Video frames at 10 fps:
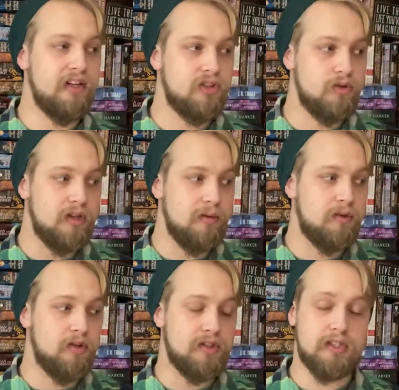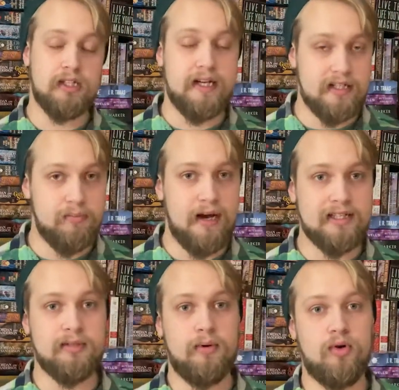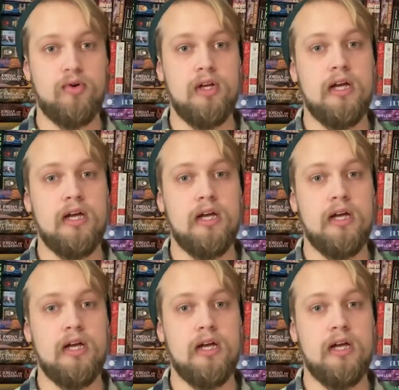to keep those as light as possible.